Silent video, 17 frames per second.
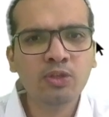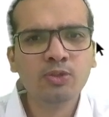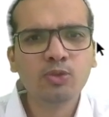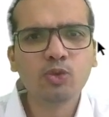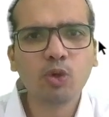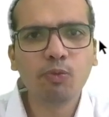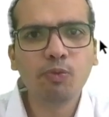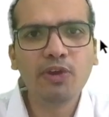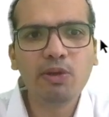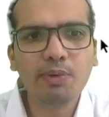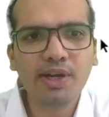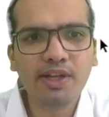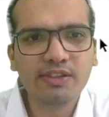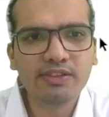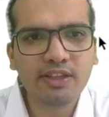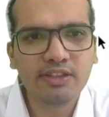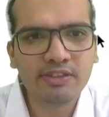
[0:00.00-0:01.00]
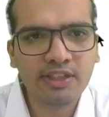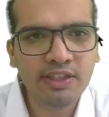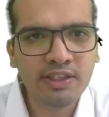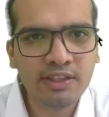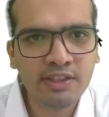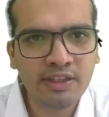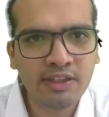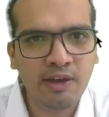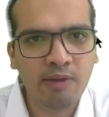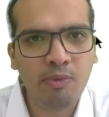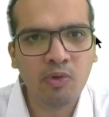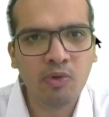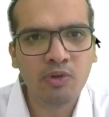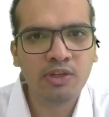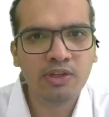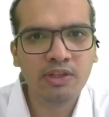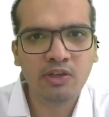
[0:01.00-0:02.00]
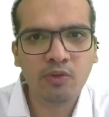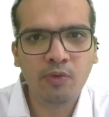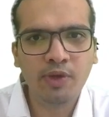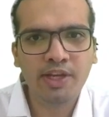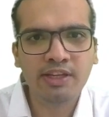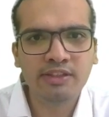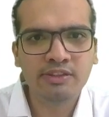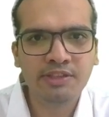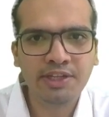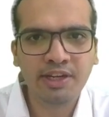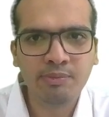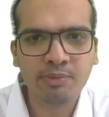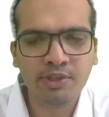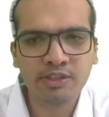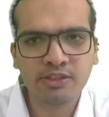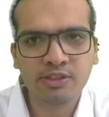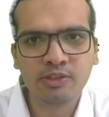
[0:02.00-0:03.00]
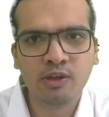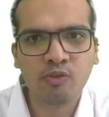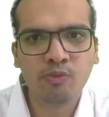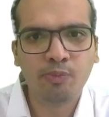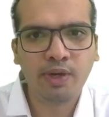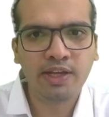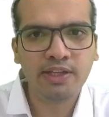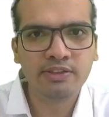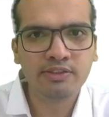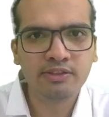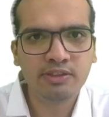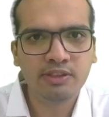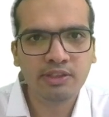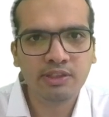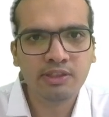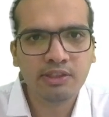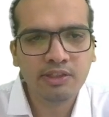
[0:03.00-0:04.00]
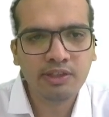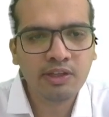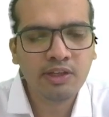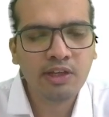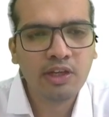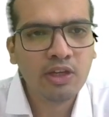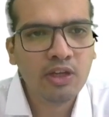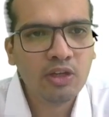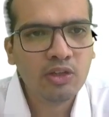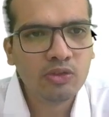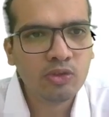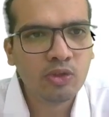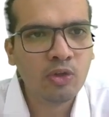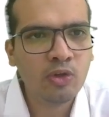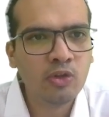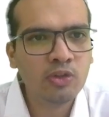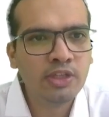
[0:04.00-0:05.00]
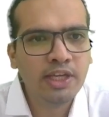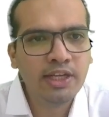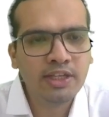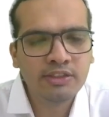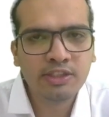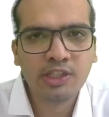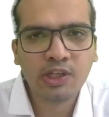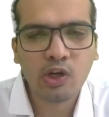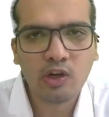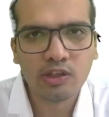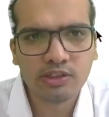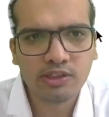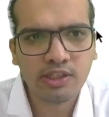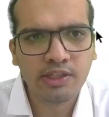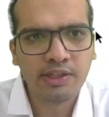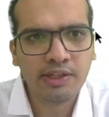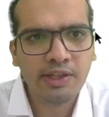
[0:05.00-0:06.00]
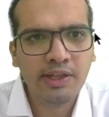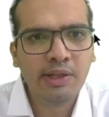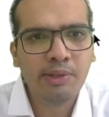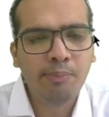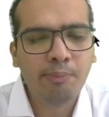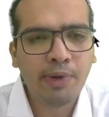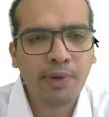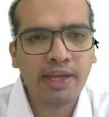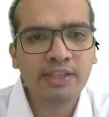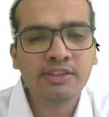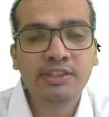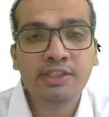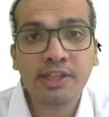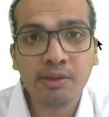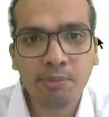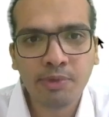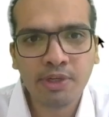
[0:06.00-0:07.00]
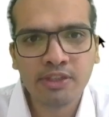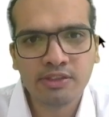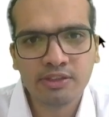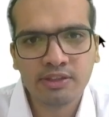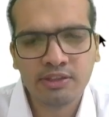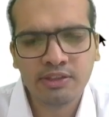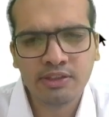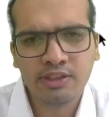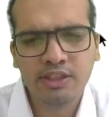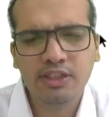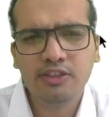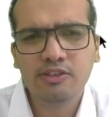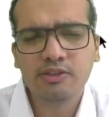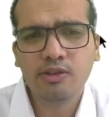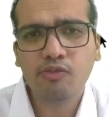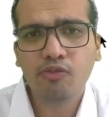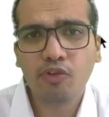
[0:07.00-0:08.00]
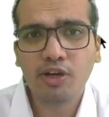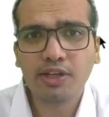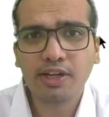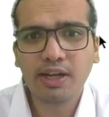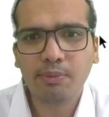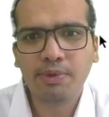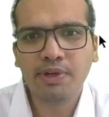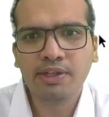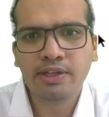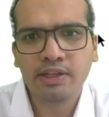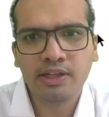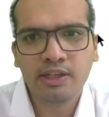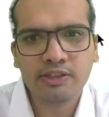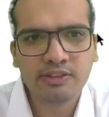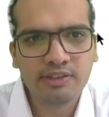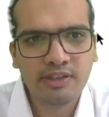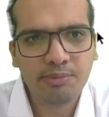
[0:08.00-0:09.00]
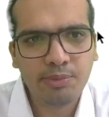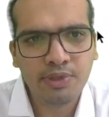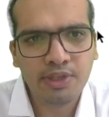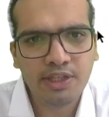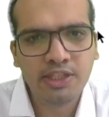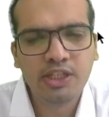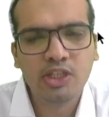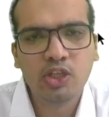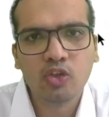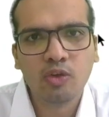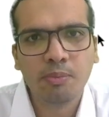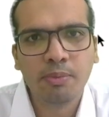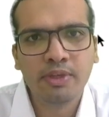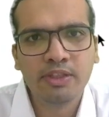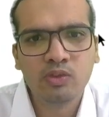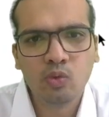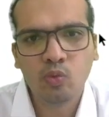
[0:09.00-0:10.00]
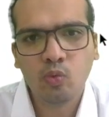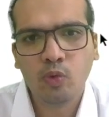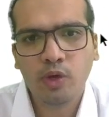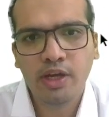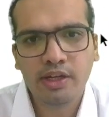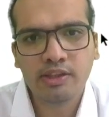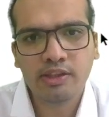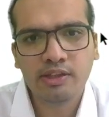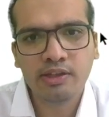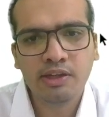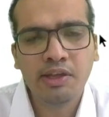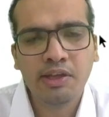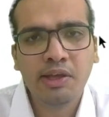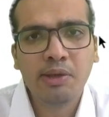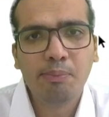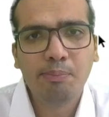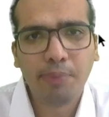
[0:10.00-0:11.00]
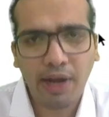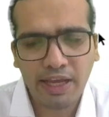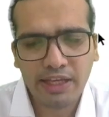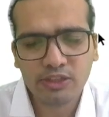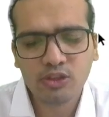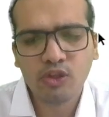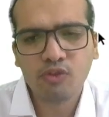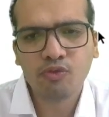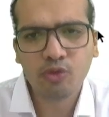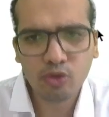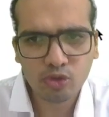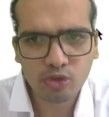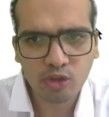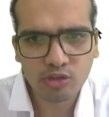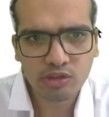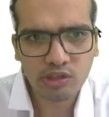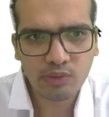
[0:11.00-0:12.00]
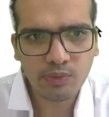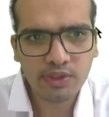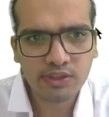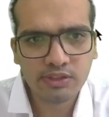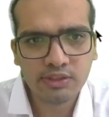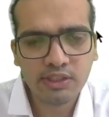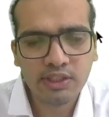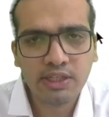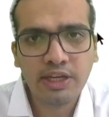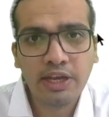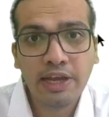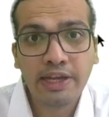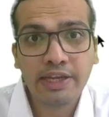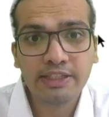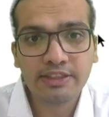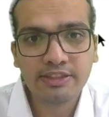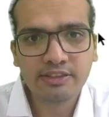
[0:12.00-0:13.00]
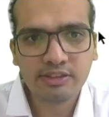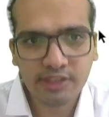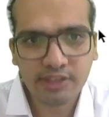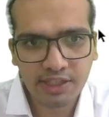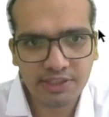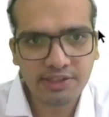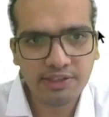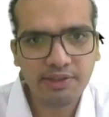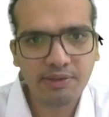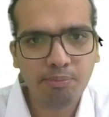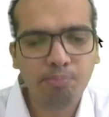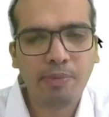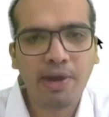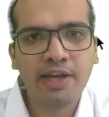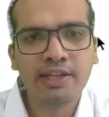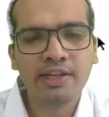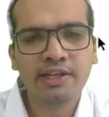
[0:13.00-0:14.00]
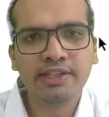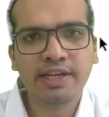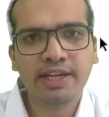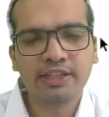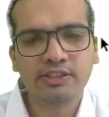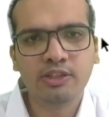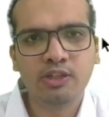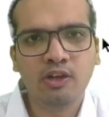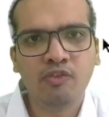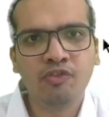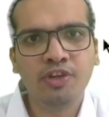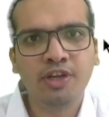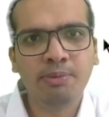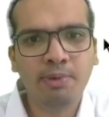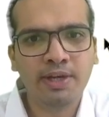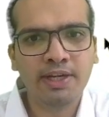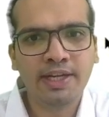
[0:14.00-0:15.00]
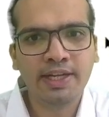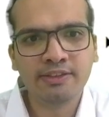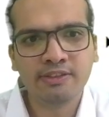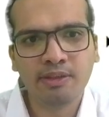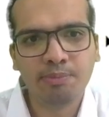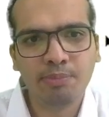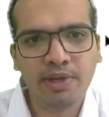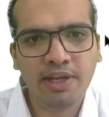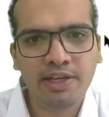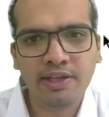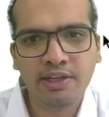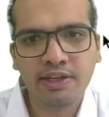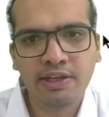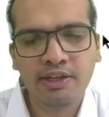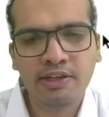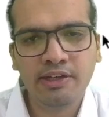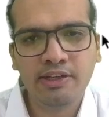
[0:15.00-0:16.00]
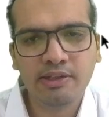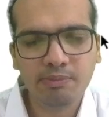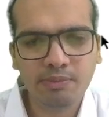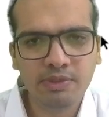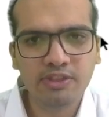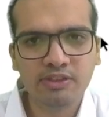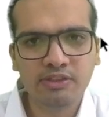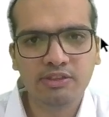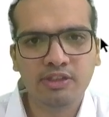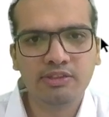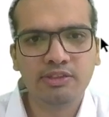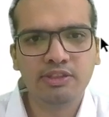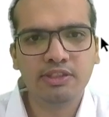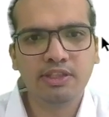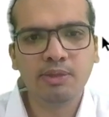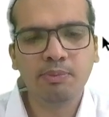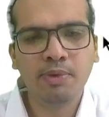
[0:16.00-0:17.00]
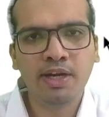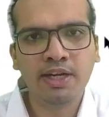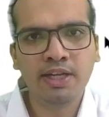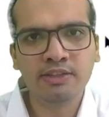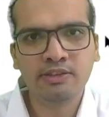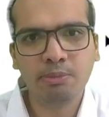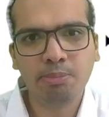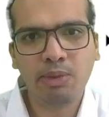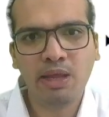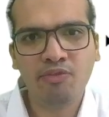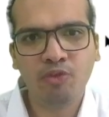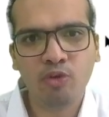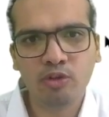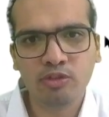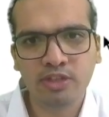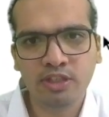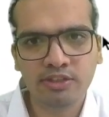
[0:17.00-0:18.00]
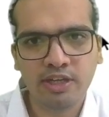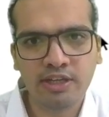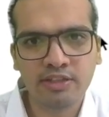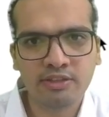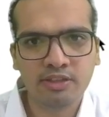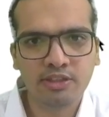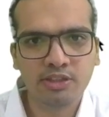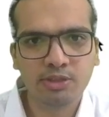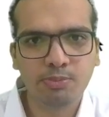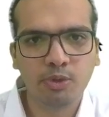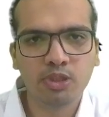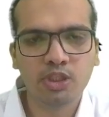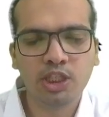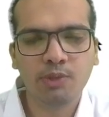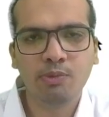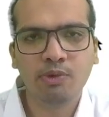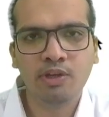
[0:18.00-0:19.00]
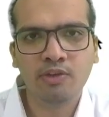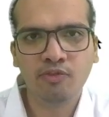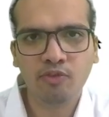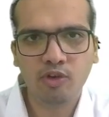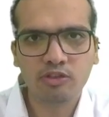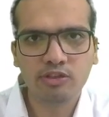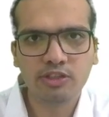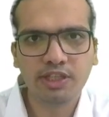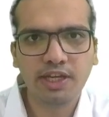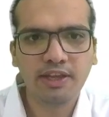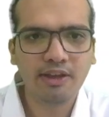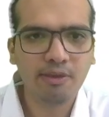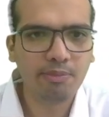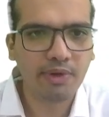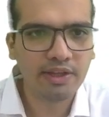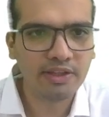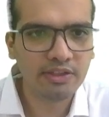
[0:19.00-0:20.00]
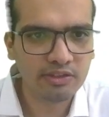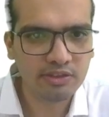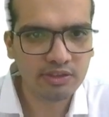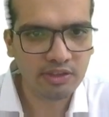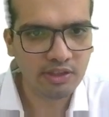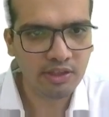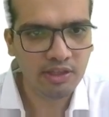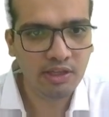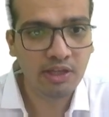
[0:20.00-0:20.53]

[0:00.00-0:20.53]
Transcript: So we'll be discussing about the various determination of price. So here is introduction. Price determination is a fundamental concept in economics where the price of goods or service is set by the interaction of demand and supply. It means that the demand and supply forces are responsible for setting a price.